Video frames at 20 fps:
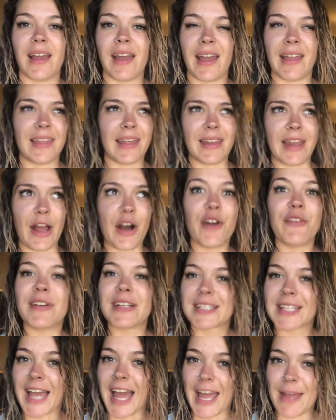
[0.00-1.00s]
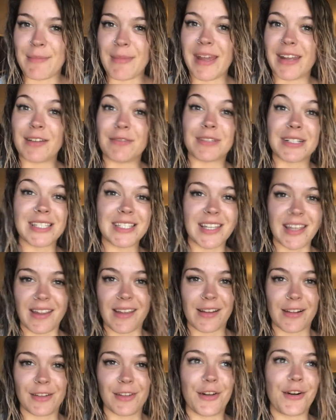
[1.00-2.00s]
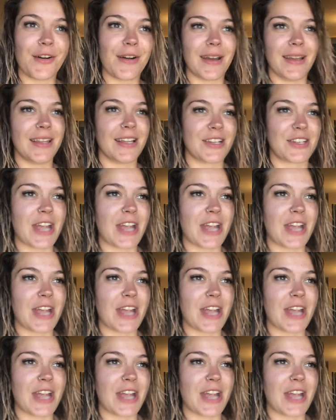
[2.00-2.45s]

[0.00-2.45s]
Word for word: and then Elvis came in and was singing along in the